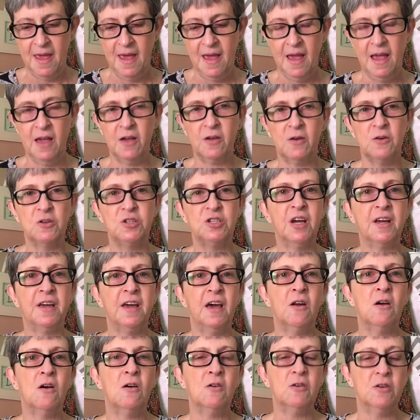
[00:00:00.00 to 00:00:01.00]
and go check
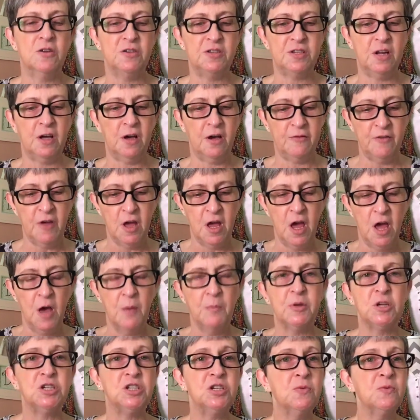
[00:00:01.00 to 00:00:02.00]
out all her stuff.
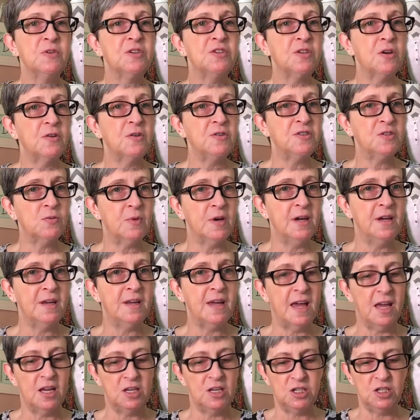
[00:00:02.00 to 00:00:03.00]
But she was so sweet,
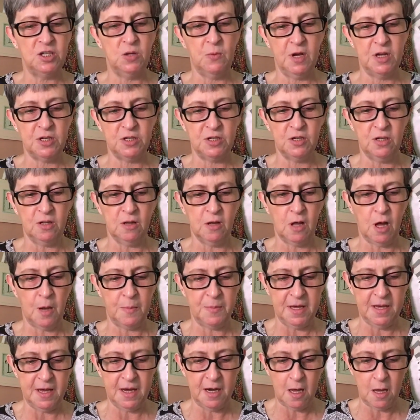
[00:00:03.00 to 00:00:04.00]
and she went to La
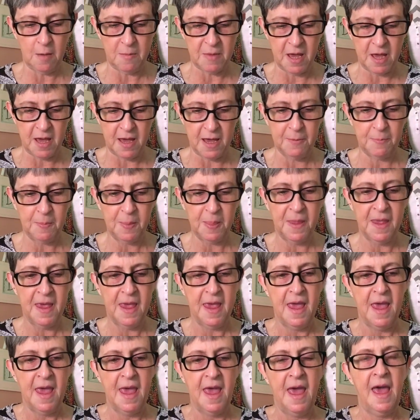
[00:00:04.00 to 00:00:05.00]
Bien-Aimée
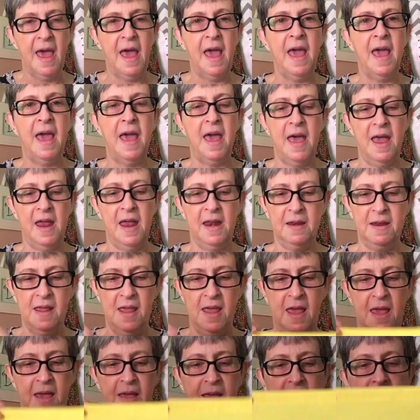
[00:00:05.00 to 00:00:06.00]
and
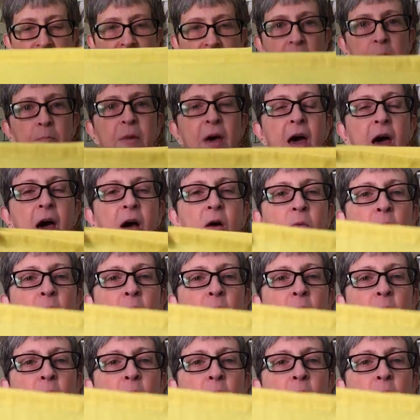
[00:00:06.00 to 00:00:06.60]
came back